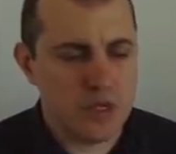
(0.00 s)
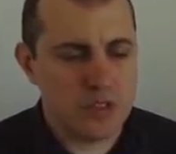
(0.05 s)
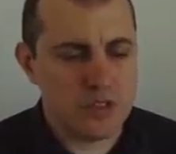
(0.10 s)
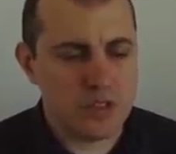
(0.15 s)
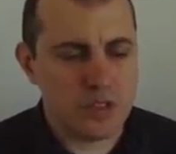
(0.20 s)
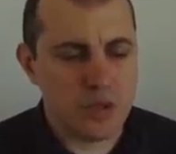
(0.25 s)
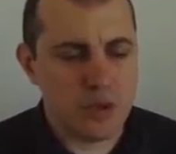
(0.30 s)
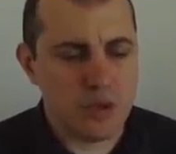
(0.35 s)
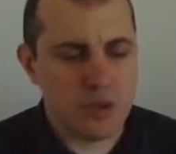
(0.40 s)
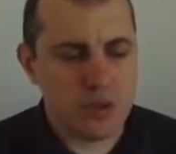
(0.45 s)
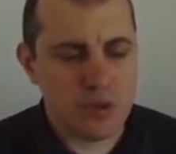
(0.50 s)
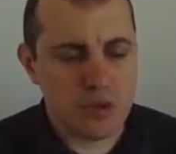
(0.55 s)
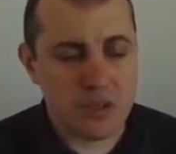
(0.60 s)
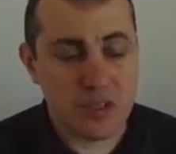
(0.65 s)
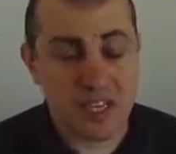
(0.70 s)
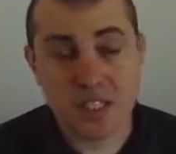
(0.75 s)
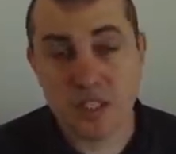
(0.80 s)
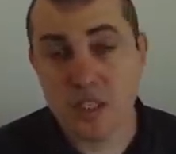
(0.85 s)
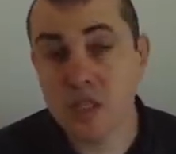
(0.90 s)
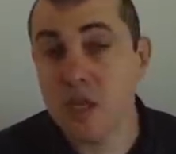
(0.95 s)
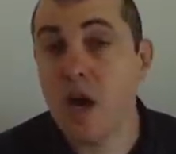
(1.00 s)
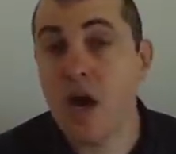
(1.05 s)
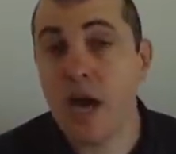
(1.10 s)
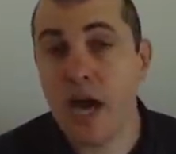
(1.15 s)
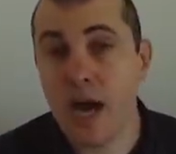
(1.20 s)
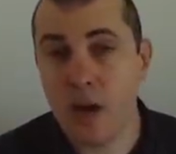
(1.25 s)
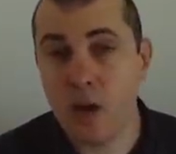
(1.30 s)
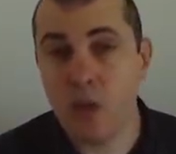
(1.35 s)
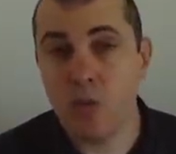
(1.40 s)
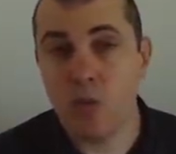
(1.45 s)
So that's not
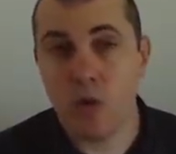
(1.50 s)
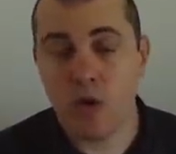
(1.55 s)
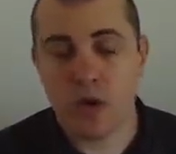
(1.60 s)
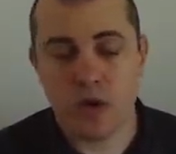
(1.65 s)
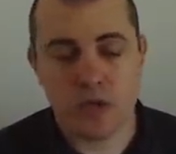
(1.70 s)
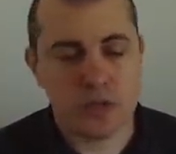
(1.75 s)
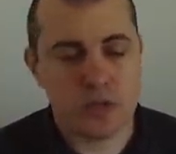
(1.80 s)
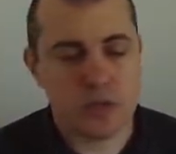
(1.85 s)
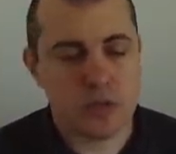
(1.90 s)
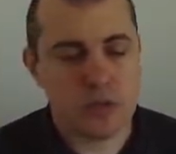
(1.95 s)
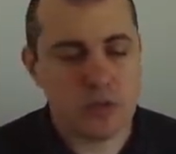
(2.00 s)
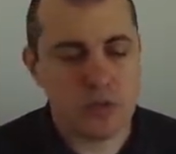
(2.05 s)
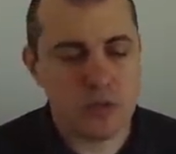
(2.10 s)
how it works.